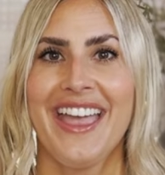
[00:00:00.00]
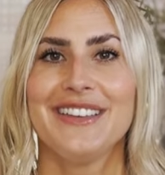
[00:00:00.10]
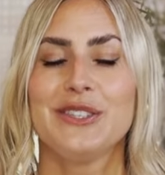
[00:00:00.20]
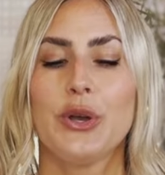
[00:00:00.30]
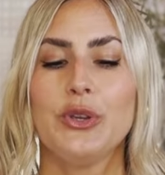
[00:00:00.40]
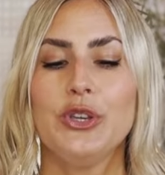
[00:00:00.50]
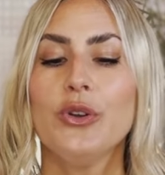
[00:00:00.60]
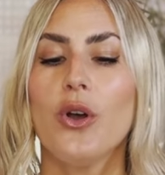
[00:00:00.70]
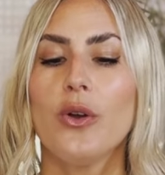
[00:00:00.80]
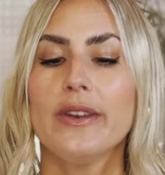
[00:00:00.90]
So
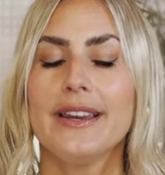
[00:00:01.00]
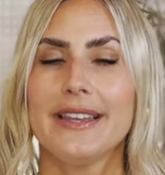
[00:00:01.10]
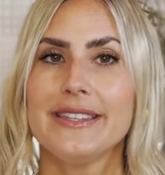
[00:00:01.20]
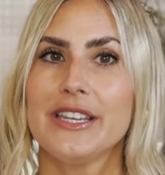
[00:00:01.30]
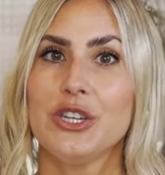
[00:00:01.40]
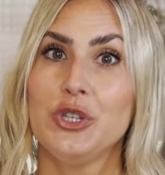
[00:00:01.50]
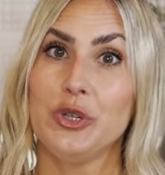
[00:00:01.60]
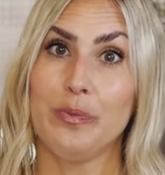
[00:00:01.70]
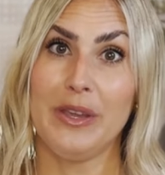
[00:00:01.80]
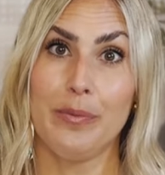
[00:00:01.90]
you only listen
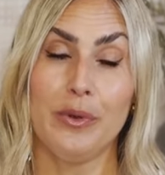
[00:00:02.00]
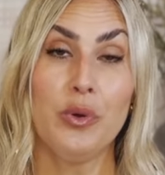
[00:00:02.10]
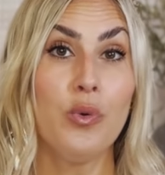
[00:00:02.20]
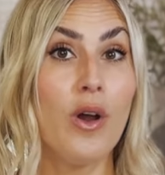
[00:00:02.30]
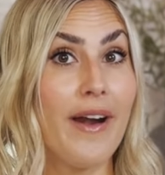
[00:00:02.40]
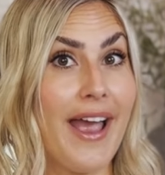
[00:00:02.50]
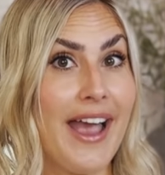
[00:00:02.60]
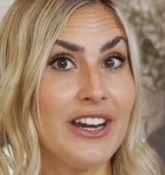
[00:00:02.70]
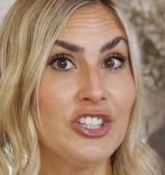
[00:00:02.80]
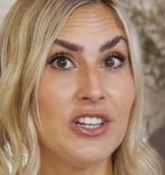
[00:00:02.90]
to people who are
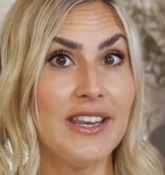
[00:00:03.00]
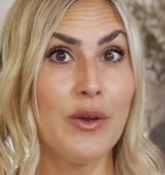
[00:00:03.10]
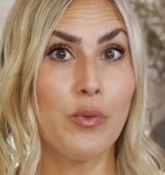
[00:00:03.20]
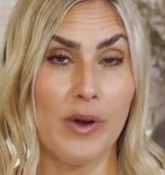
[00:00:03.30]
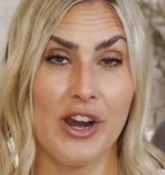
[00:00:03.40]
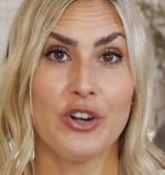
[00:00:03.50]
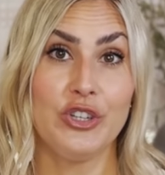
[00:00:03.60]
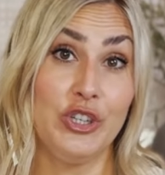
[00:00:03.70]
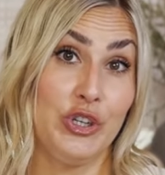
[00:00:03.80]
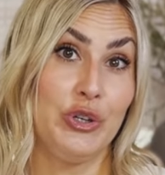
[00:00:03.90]
actually where
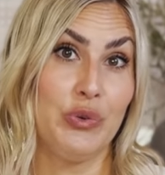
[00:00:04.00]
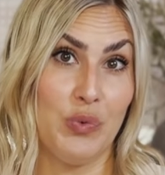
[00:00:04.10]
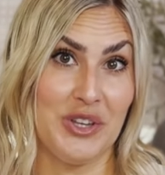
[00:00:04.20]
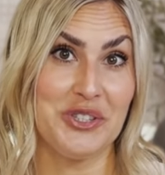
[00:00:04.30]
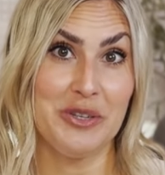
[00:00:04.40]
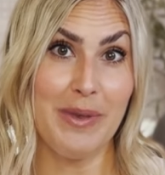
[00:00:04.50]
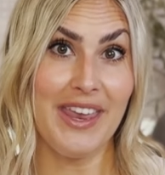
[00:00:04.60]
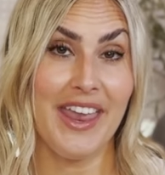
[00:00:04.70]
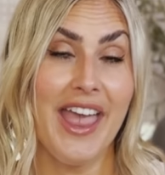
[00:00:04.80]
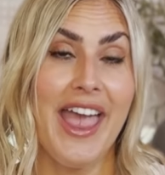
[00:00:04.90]
you want to
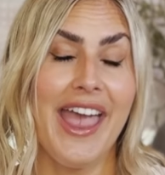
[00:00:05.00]
be.